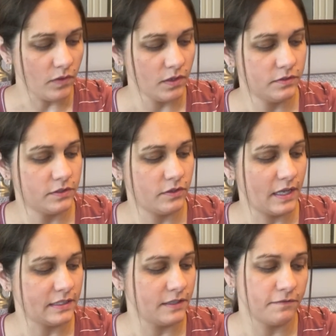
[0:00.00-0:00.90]
So
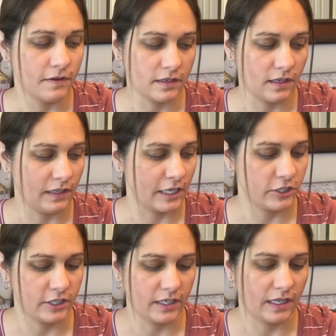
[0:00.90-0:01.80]
that's a fun
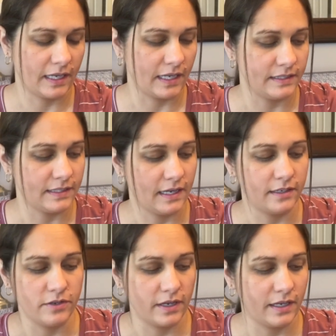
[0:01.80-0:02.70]
collection, and like I said,
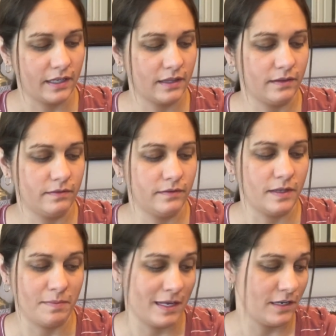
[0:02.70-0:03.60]
you can get
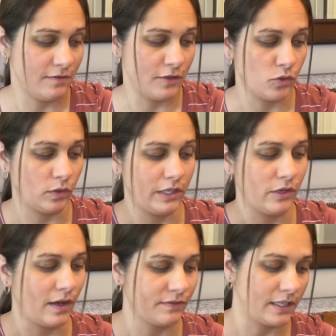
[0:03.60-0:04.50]
them individually. You
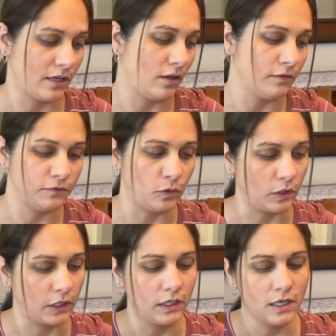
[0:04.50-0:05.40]
don't have to get all
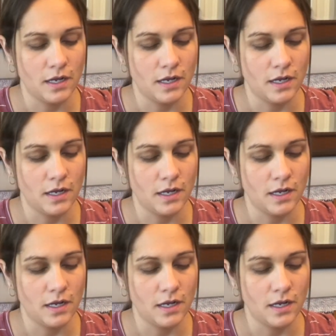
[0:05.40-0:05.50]
four.